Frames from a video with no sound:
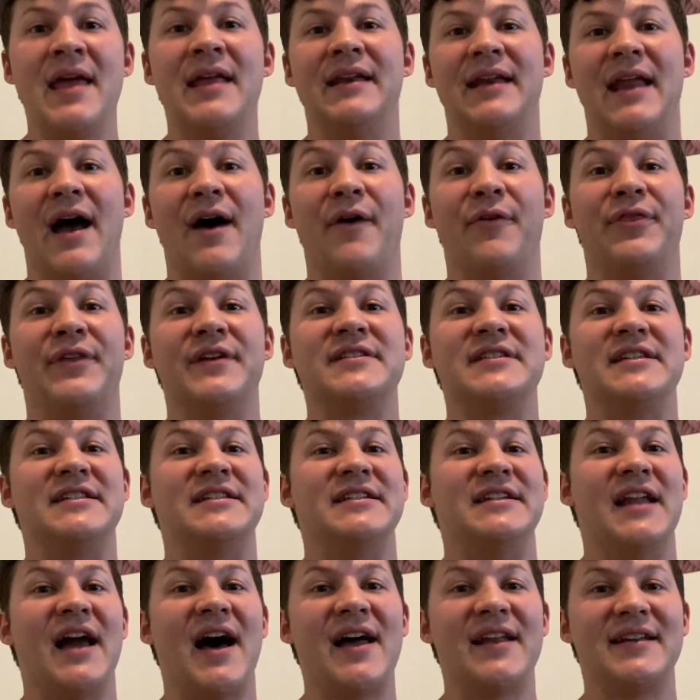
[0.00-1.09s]
Now, this is
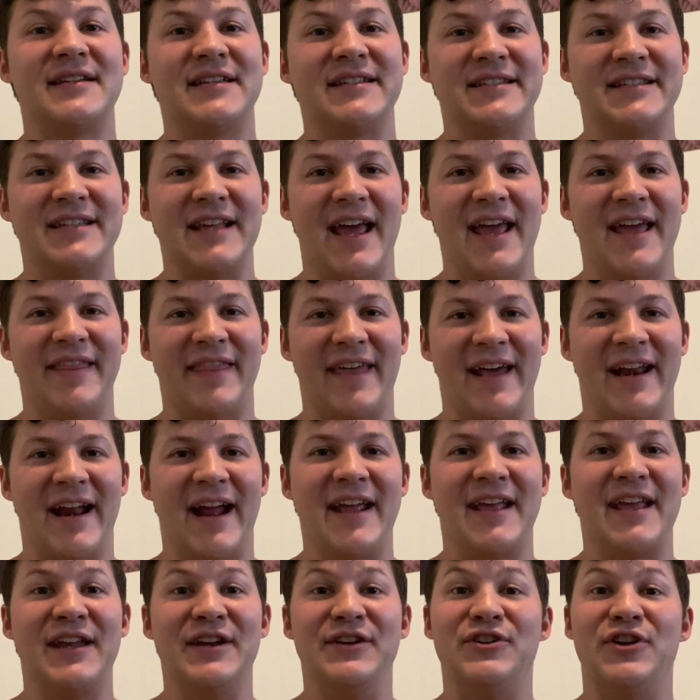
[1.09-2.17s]
not to say that I
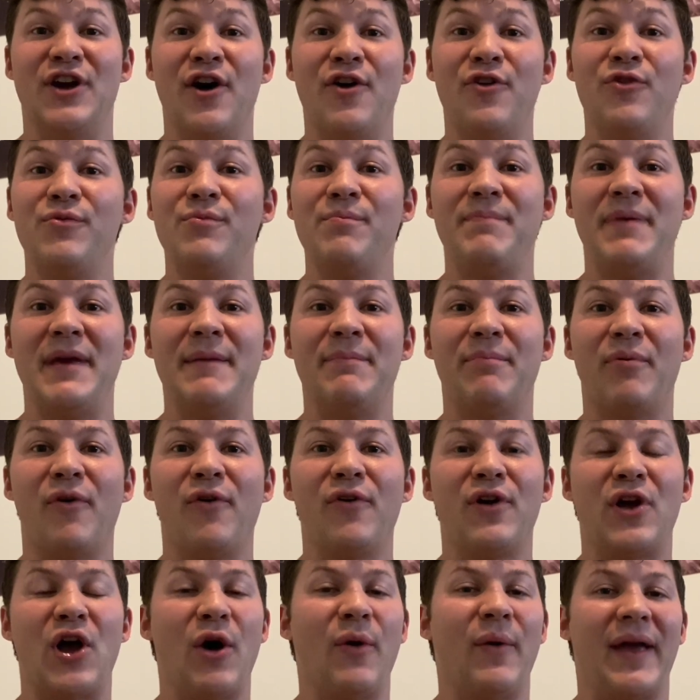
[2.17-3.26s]
condone people
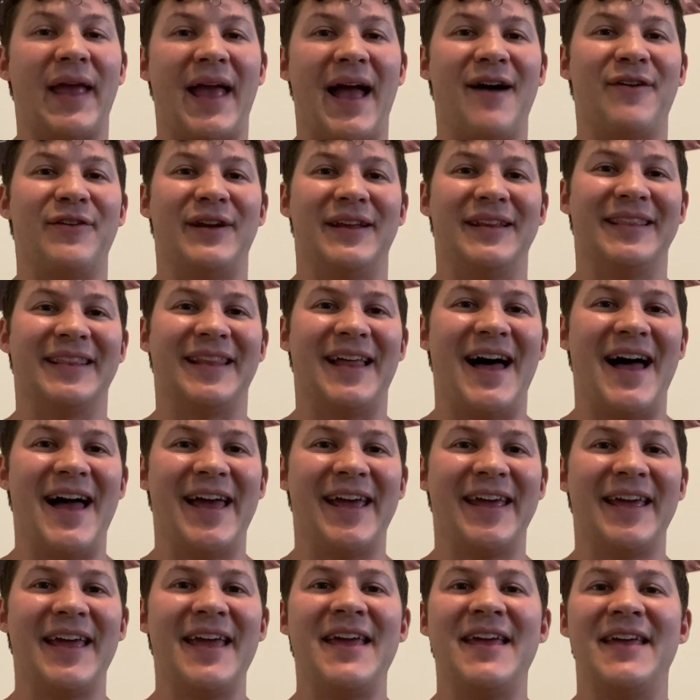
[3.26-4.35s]
going out and
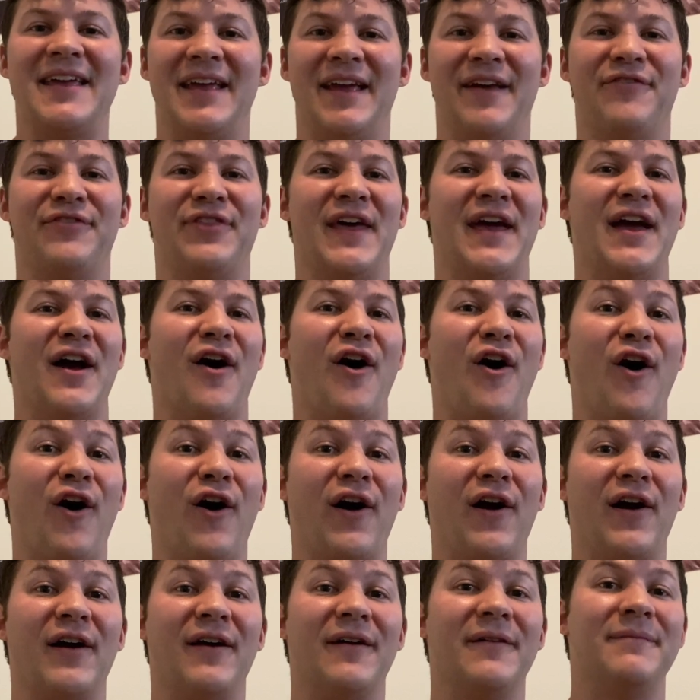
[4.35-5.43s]
lying if they
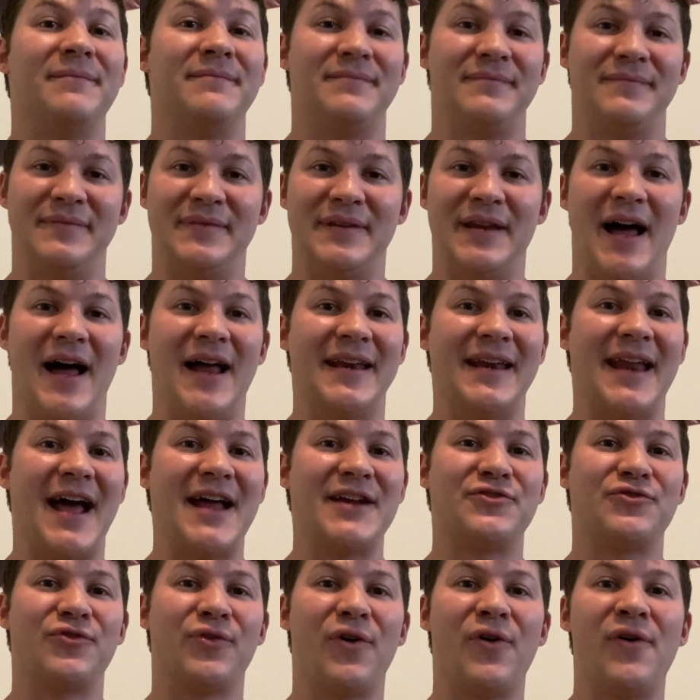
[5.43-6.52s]
are not
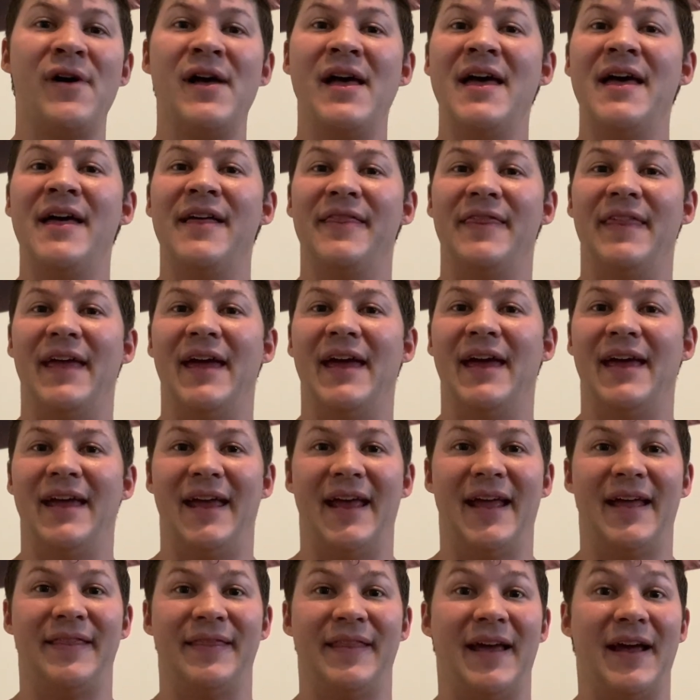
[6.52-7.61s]
natural, then
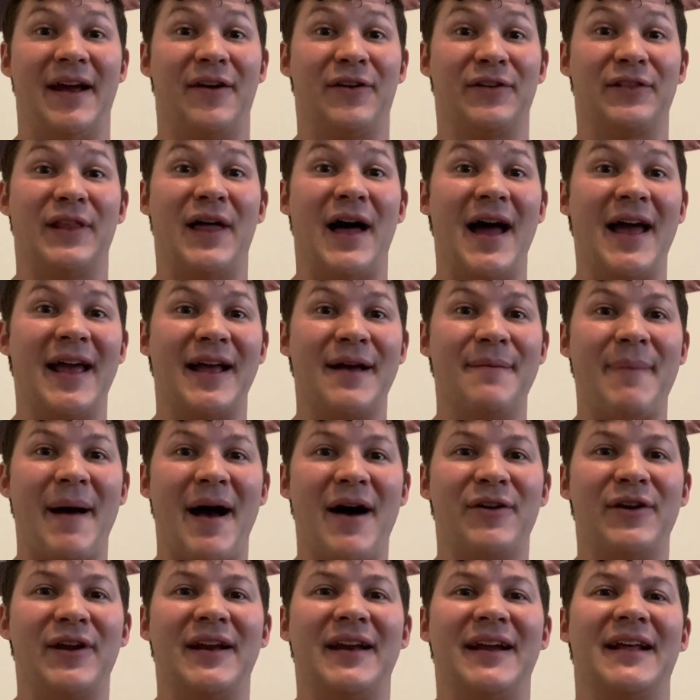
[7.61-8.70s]
and they are lying
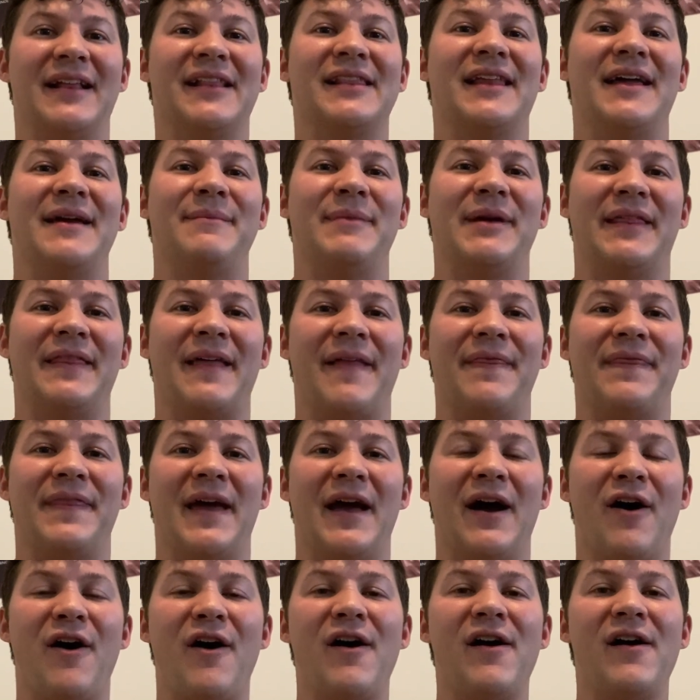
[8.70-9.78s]
about it and claiming that they
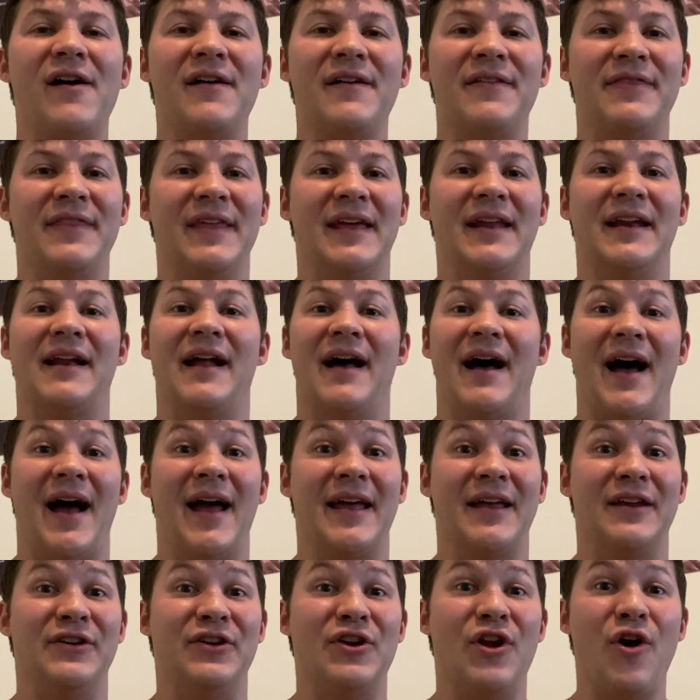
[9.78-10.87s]
are, then I
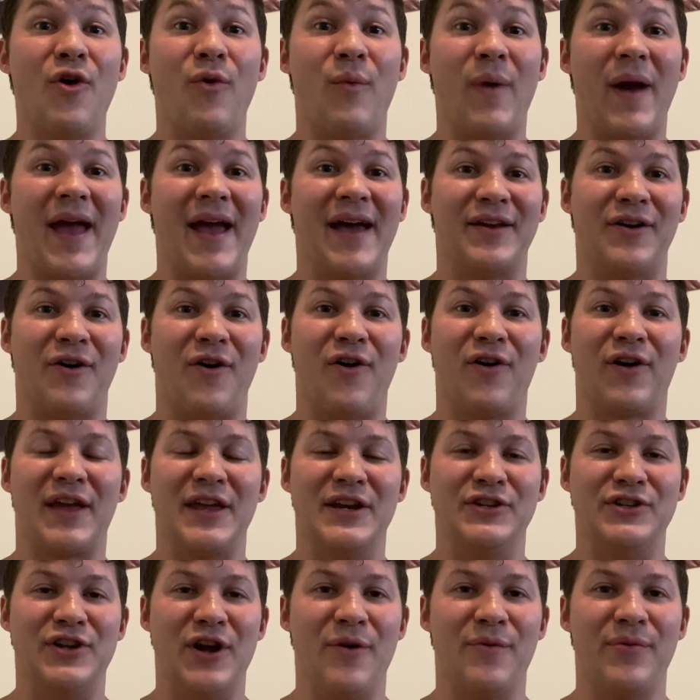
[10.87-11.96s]
in no way at all
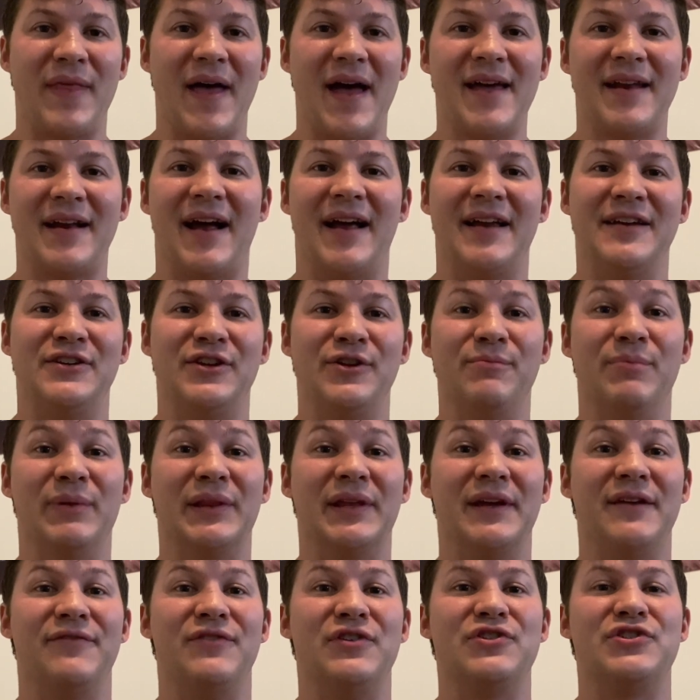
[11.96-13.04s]
condone that. I do
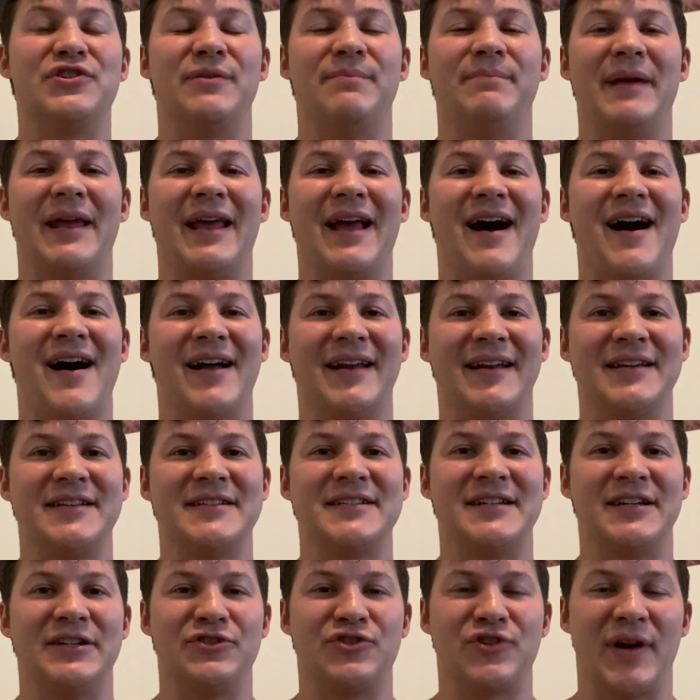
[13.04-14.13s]
believe you should be
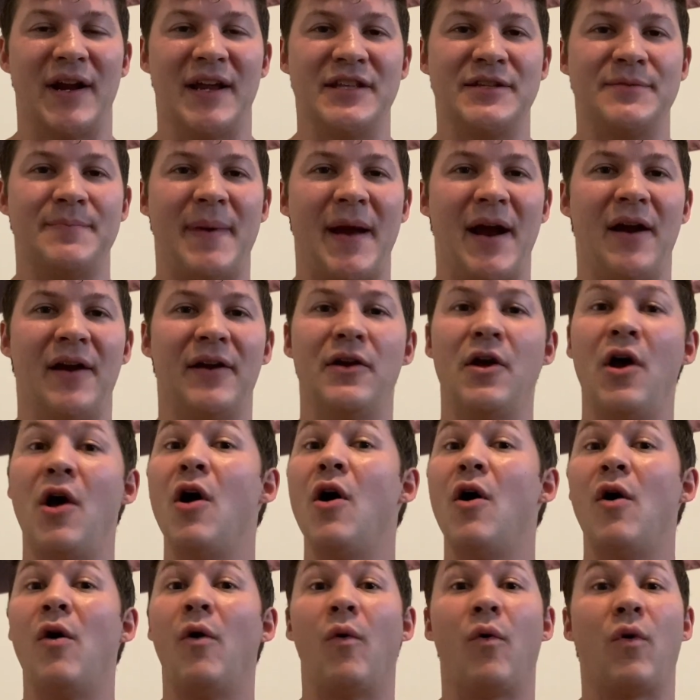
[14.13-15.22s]
honest and transparent,
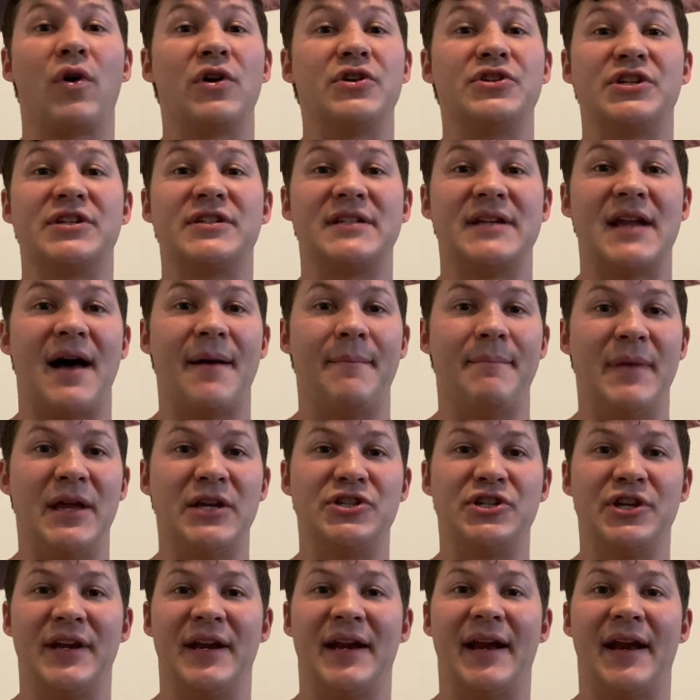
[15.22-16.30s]
or just not
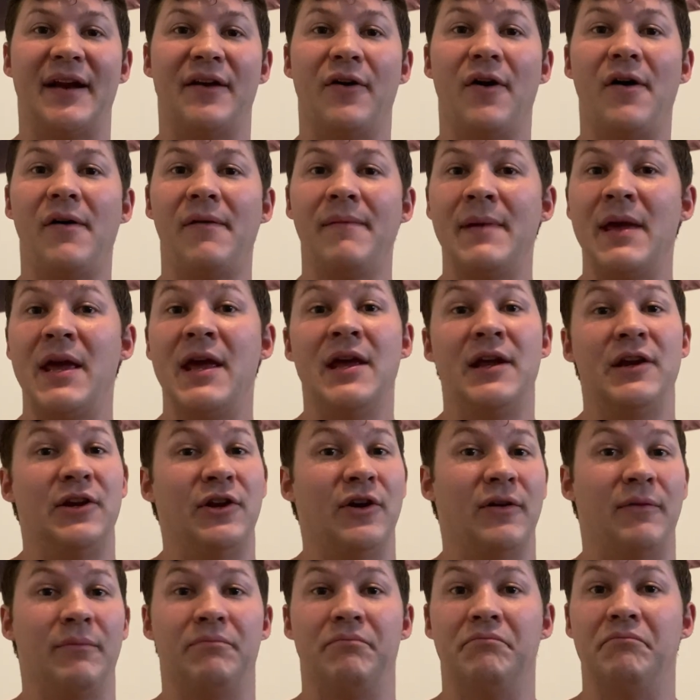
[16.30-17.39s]
mention it at all.
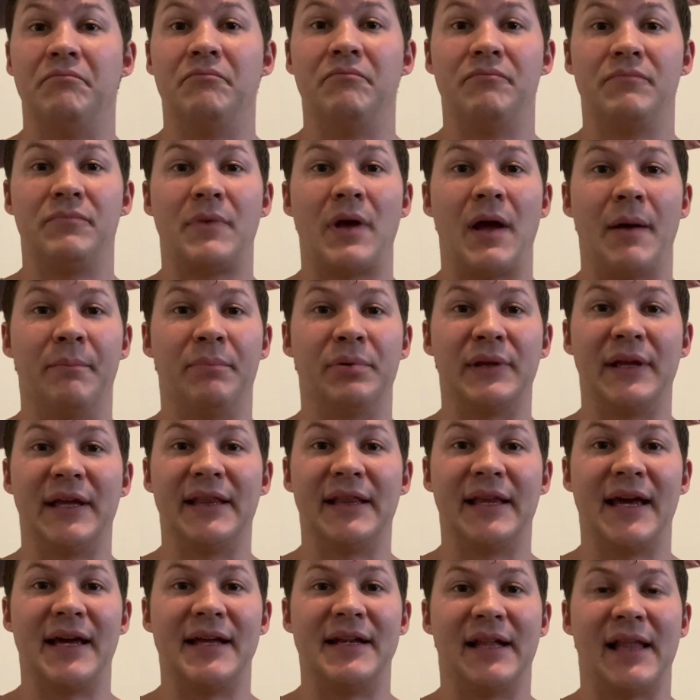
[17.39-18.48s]
You're
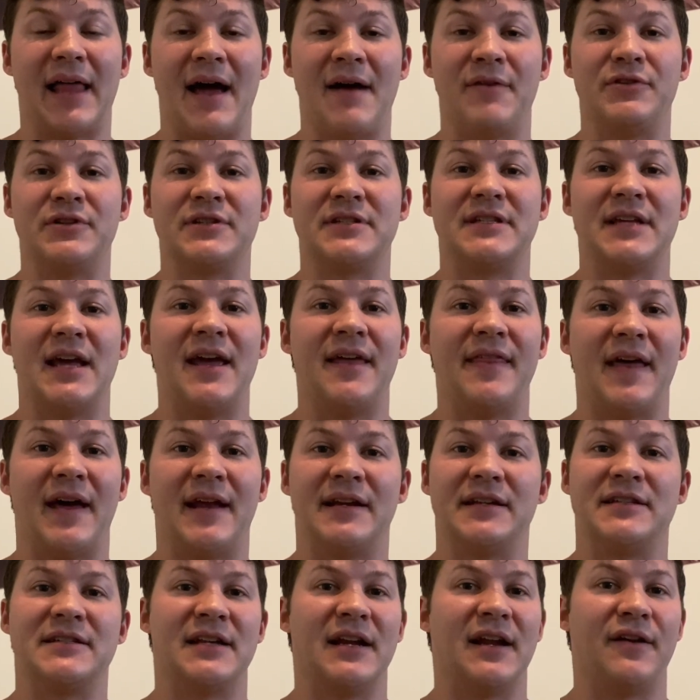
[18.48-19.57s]
completely allowed to say that
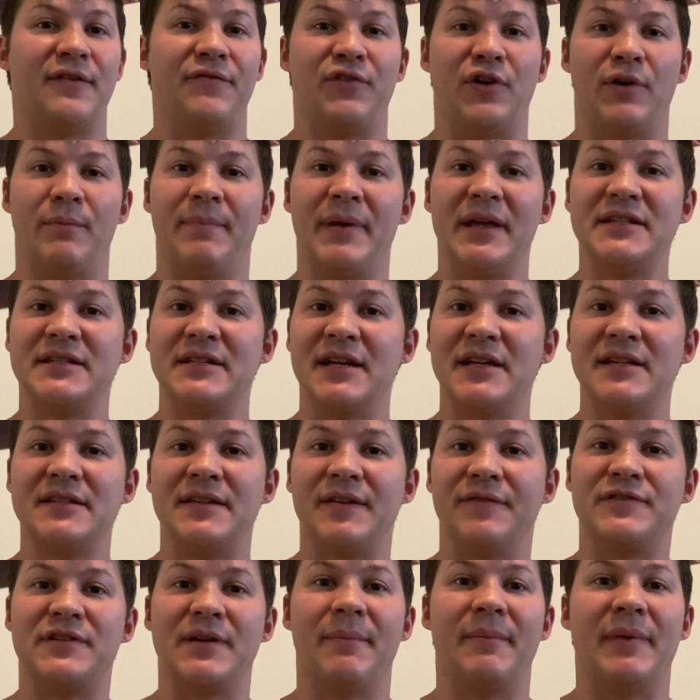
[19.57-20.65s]
it's none of your business
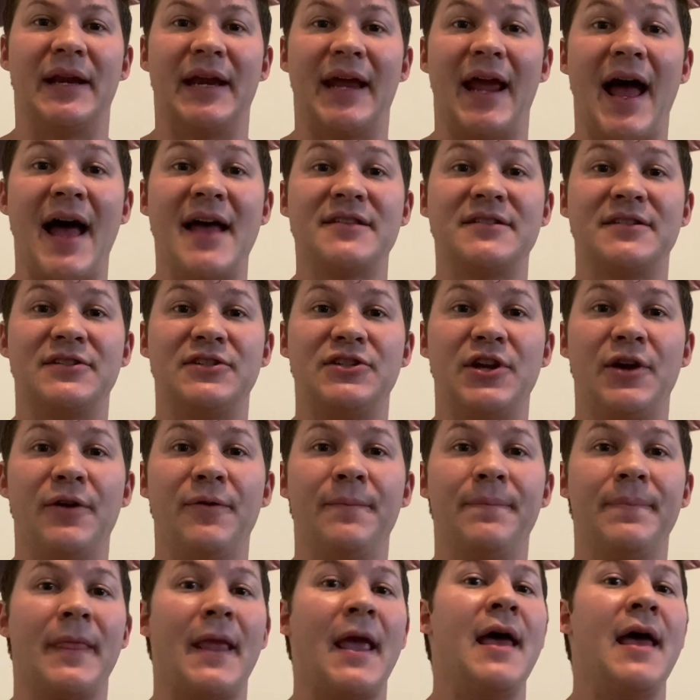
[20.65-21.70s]
if somebody asks you.